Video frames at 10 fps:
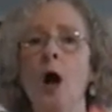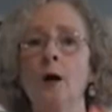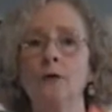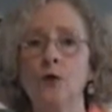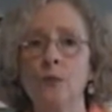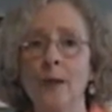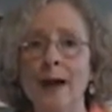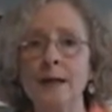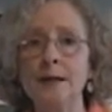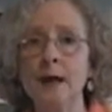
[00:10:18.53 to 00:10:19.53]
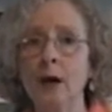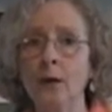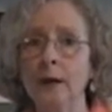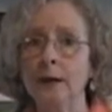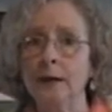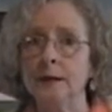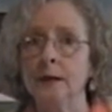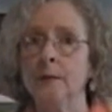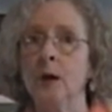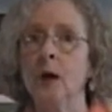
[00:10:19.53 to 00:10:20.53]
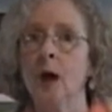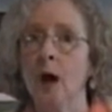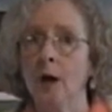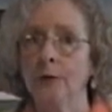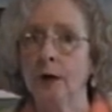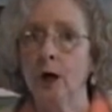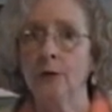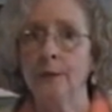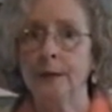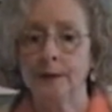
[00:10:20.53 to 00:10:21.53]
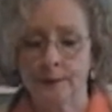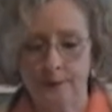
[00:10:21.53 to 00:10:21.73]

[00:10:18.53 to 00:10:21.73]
of humanitarianism of government.